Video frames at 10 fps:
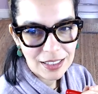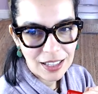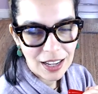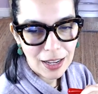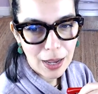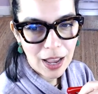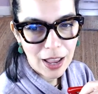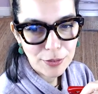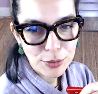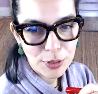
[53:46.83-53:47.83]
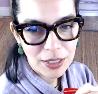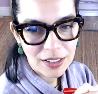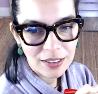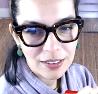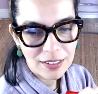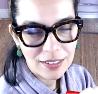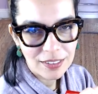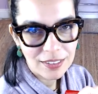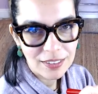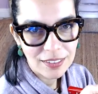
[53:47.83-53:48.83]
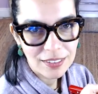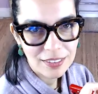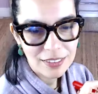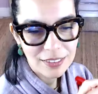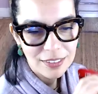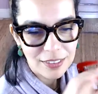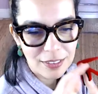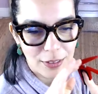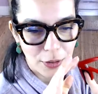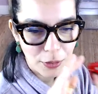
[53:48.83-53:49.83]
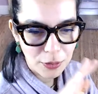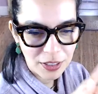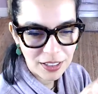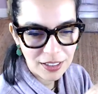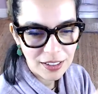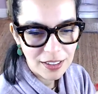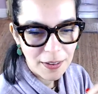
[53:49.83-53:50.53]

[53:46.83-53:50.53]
I, I have to think thoroughly.